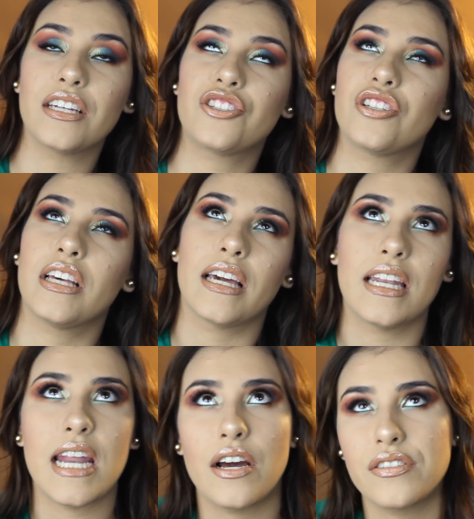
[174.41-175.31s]
she like
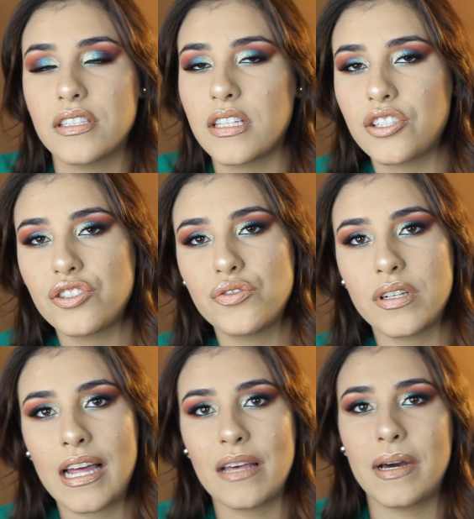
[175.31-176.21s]
announces that she's
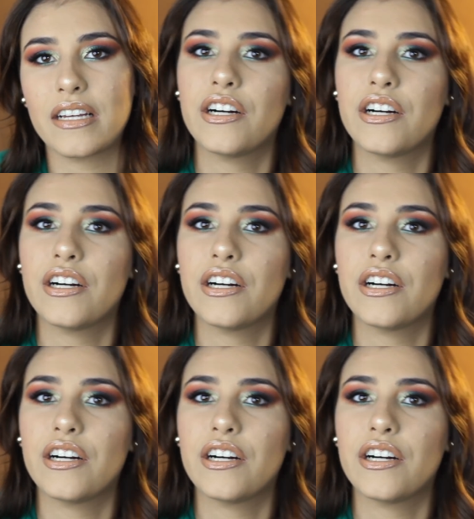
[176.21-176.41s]
doing Alamar